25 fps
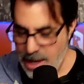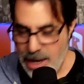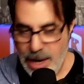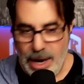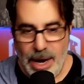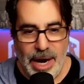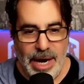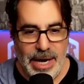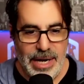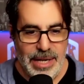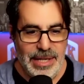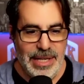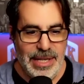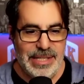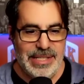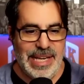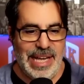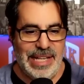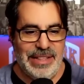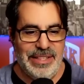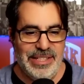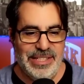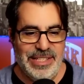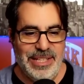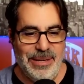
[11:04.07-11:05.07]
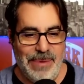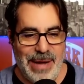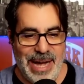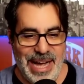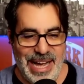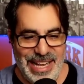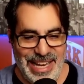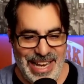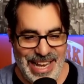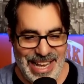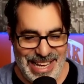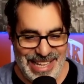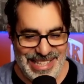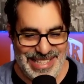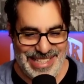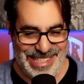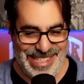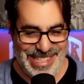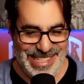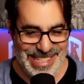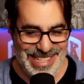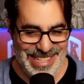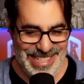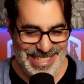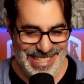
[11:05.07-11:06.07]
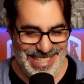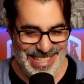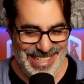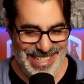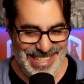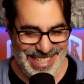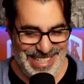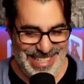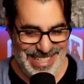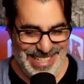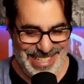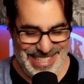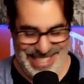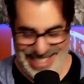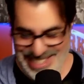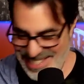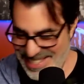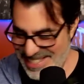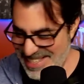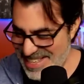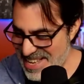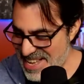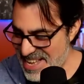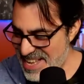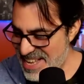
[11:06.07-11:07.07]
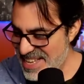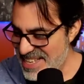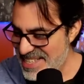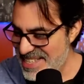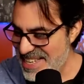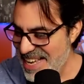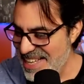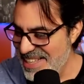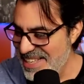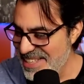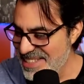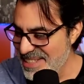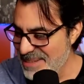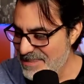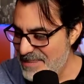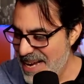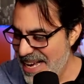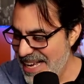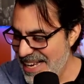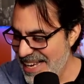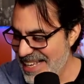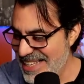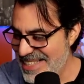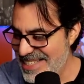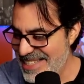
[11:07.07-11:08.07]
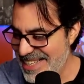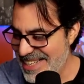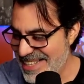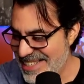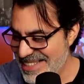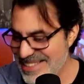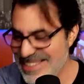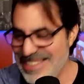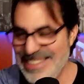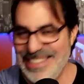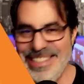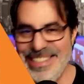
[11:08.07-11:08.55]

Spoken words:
All right. Let's get to some highlights. Let's get to some highlights here.